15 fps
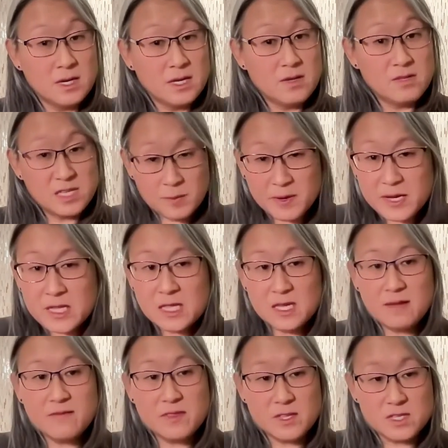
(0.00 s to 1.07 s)
You typically
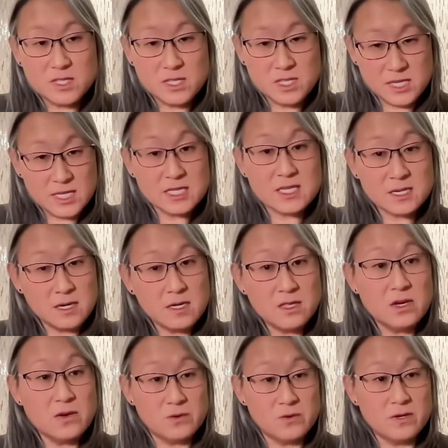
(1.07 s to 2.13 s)
leave the disc
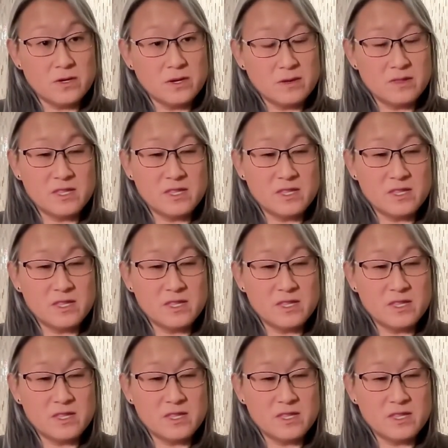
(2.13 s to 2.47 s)
alone.